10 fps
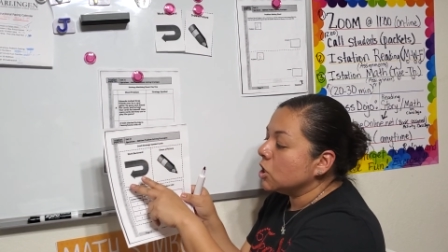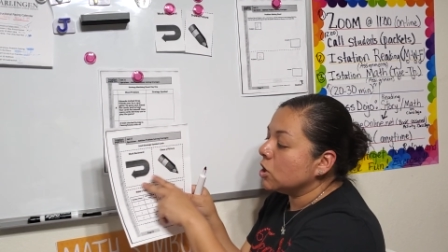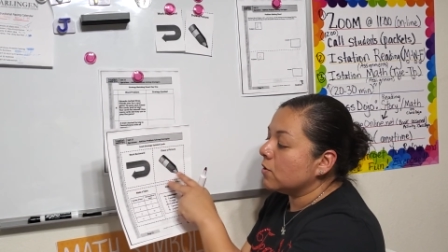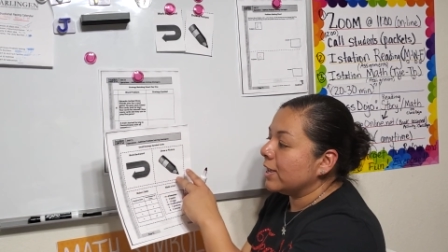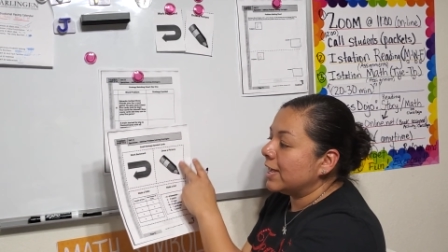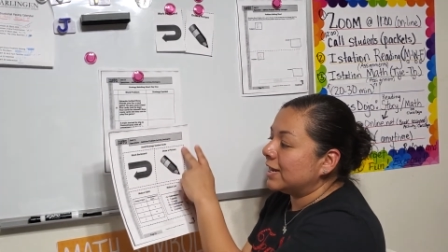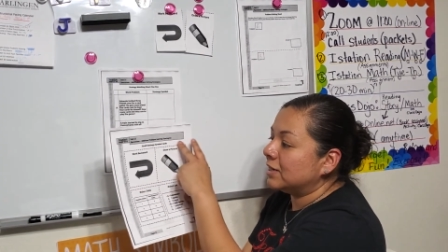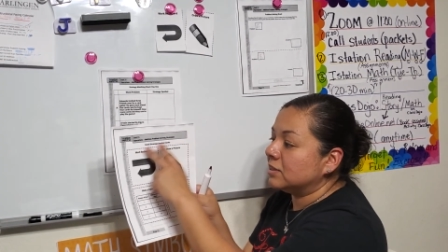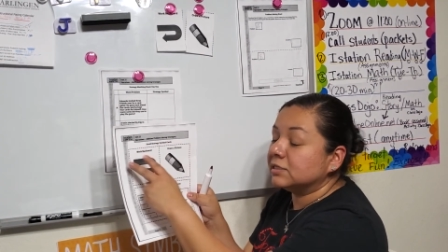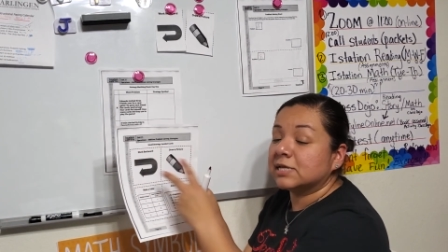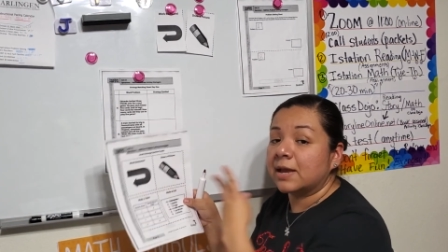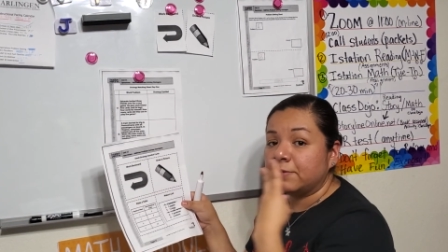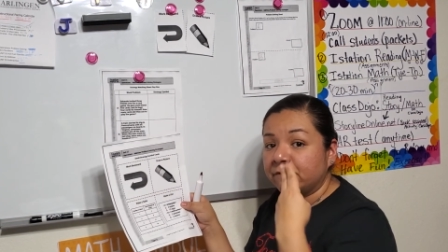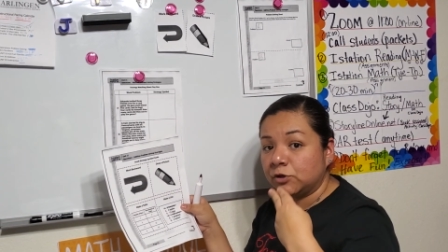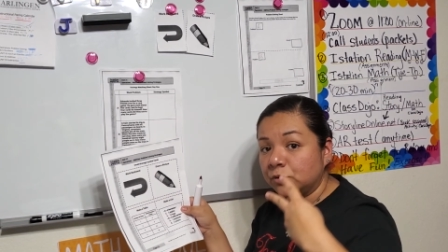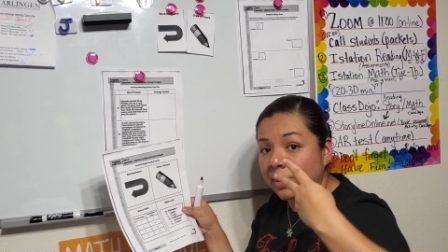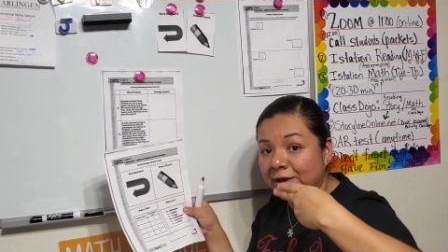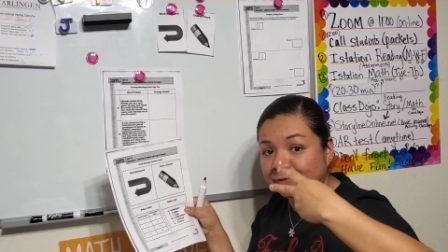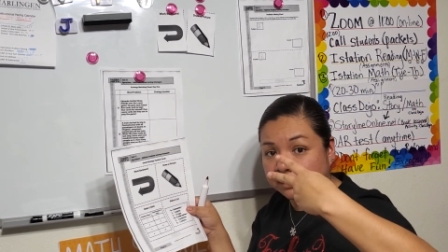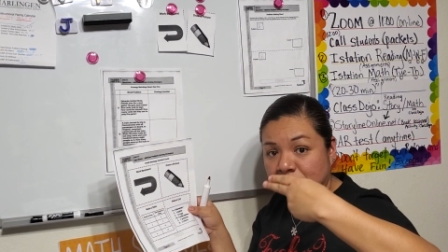Go ahead and at this time, if you do
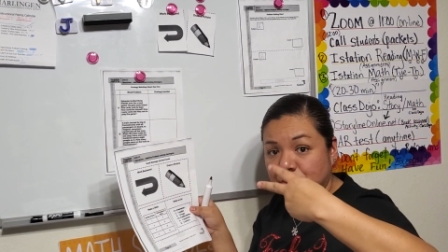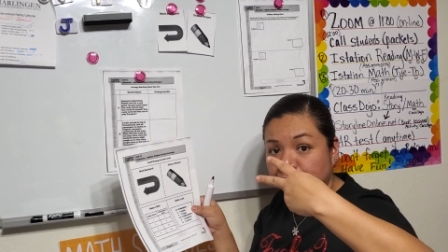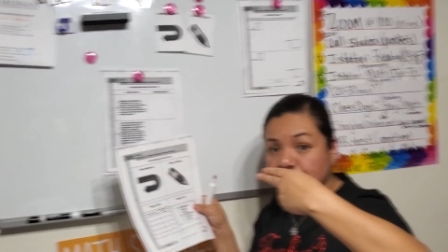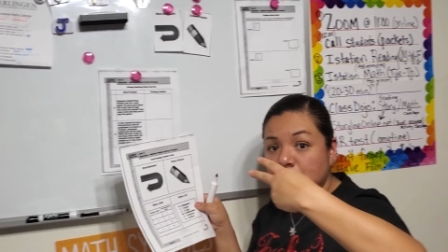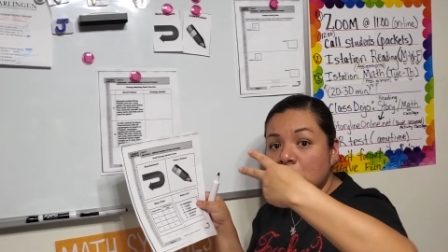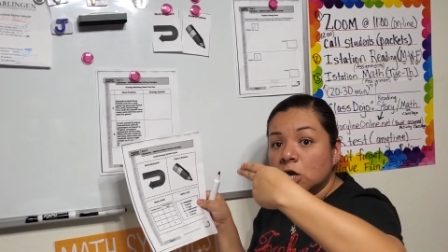have scissors,